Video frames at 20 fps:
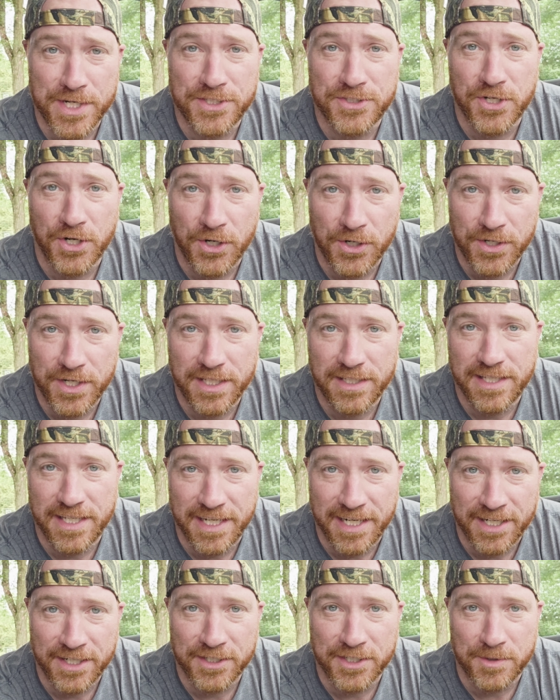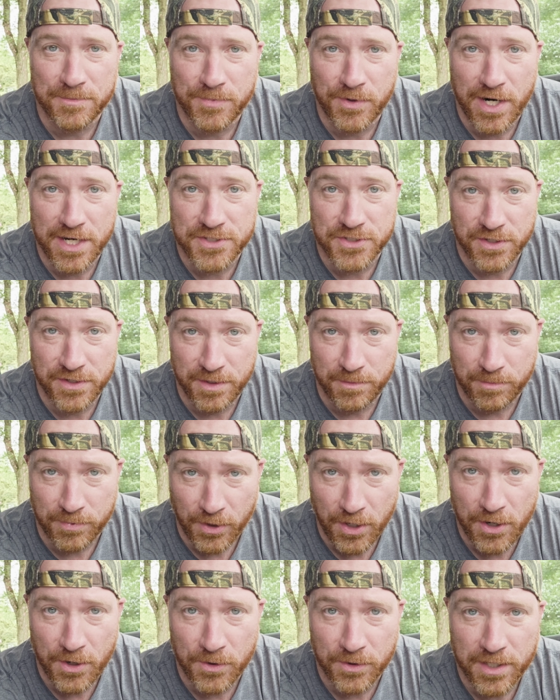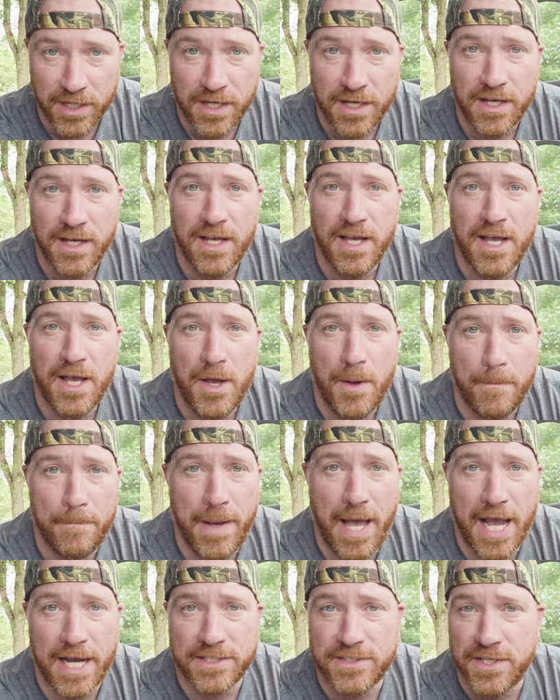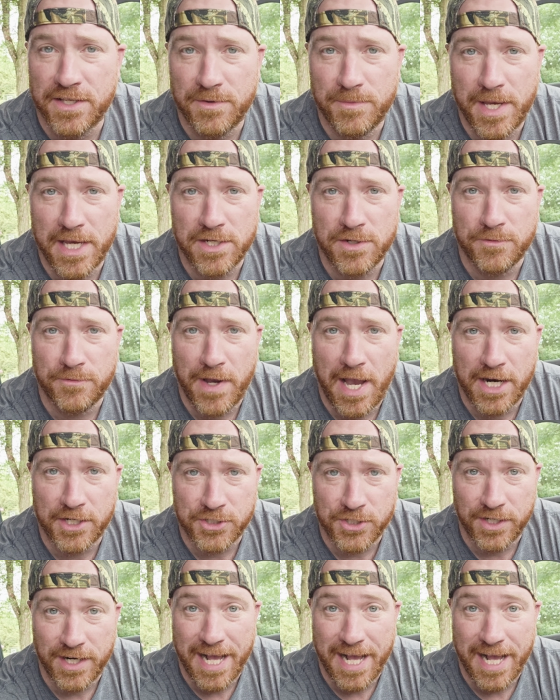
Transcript: returning the air compressor that broke back to the manufacturer.